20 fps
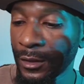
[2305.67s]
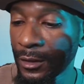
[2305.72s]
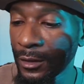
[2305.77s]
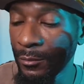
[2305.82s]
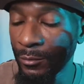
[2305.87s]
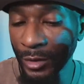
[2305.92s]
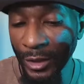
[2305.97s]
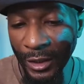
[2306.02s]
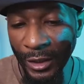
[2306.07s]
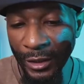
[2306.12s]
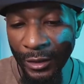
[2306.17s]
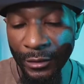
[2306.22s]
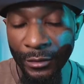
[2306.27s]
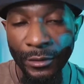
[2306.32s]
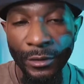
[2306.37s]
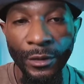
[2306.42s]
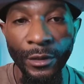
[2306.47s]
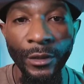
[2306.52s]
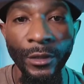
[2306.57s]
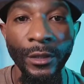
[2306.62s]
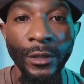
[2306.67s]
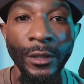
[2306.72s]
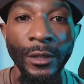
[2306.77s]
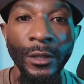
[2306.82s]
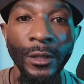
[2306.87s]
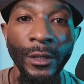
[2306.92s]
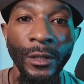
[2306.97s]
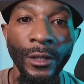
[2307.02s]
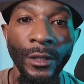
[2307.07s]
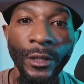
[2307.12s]
But
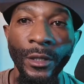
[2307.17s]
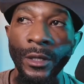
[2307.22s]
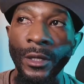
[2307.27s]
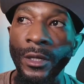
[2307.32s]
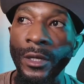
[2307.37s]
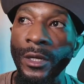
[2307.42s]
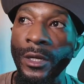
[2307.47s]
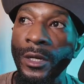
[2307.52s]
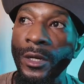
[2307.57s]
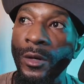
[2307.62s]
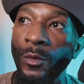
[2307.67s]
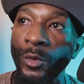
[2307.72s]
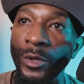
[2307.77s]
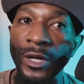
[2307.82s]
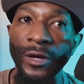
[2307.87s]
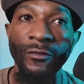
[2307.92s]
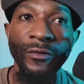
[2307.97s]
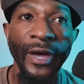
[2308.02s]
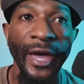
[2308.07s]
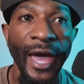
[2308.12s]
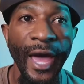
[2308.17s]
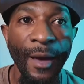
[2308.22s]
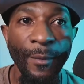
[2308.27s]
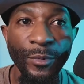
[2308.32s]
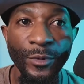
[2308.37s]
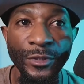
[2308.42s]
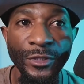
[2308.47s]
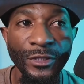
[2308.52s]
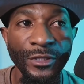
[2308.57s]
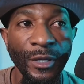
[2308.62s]
whatever
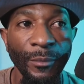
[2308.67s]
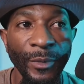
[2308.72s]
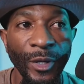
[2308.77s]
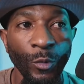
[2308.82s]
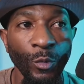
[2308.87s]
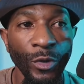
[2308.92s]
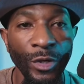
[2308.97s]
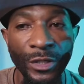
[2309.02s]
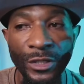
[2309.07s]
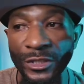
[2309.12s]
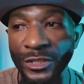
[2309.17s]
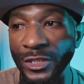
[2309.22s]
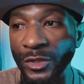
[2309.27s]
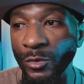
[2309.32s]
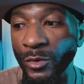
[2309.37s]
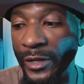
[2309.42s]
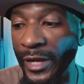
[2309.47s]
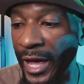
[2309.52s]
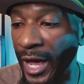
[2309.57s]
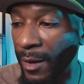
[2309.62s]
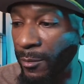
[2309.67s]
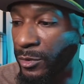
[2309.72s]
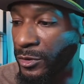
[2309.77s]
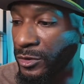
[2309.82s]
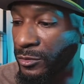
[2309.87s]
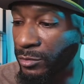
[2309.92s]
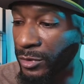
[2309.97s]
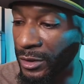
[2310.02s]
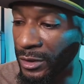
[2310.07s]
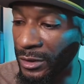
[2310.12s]
happens, I mean, we're gonna see what happens.
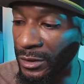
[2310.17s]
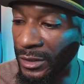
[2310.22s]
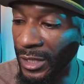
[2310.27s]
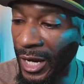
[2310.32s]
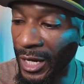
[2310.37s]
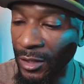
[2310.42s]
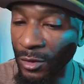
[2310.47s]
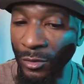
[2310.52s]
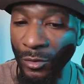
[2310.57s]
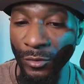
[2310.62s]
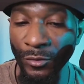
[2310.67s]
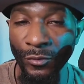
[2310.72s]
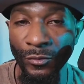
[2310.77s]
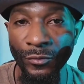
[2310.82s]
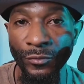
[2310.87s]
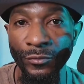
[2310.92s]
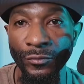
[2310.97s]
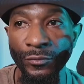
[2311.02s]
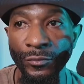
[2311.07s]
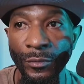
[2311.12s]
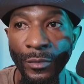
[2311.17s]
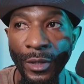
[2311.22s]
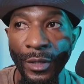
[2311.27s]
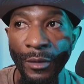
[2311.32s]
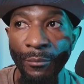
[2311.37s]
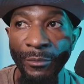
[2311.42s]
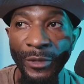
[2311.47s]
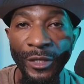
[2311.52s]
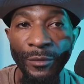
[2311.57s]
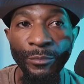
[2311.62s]
But
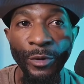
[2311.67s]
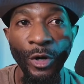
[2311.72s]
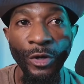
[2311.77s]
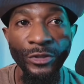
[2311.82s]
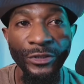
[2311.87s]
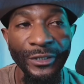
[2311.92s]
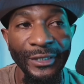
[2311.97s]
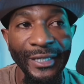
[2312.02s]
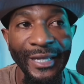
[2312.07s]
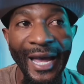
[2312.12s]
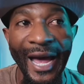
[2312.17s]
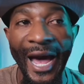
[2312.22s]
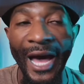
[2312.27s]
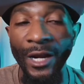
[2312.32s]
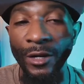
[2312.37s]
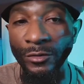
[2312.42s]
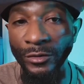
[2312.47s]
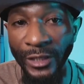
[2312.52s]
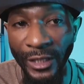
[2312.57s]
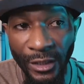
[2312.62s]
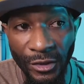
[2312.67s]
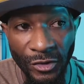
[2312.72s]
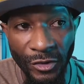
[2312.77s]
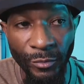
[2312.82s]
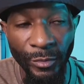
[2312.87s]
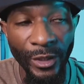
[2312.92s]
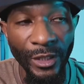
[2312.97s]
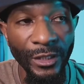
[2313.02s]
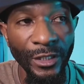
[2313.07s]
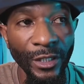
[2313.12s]
me personally, I don't think it's a
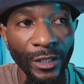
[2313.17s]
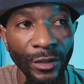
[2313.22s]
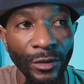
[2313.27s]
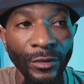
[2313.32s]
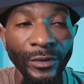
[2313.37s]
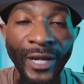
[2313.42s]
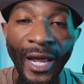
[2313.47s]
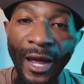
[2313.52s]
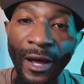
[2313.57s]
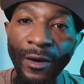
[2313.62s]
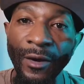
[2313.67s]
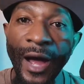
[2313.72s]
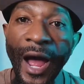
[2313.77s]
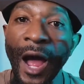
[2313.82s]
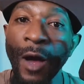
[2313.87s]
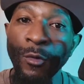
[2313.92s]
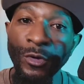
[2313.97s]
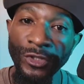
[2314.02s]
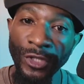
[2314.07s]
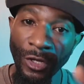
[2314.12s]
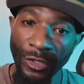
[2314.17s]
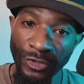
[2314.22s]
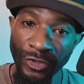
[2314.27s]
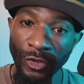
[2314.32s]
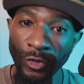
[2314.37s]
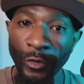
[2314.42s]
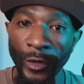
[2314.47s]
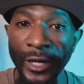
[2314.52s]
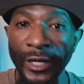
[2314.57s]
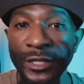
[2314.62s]
big deal. Now, I was also
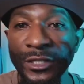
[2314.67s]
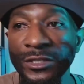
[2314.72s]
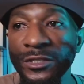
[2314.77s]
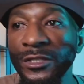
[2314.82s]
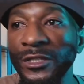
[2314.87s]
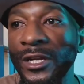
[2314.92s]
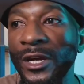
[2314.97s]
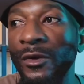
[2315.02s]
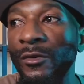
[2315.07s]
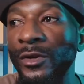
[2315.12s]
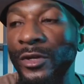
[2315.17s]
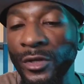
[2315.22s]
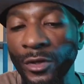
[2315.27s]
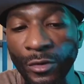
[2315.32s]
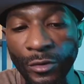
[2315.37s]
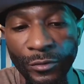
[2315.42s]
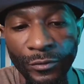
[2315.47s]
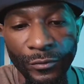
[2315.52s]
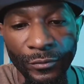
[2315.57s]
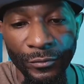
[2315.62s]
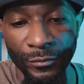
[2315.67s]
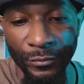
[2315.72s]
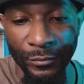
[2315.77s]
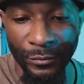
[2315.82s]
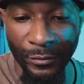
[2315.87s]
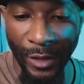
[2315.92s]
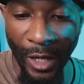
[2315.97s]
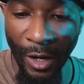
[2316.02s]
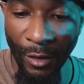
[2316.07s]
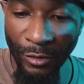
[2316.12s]
ran this scenario.
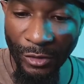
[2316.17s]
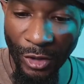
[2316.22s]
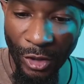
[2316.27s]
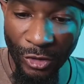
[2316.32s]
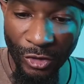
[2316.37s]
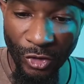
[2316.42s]
And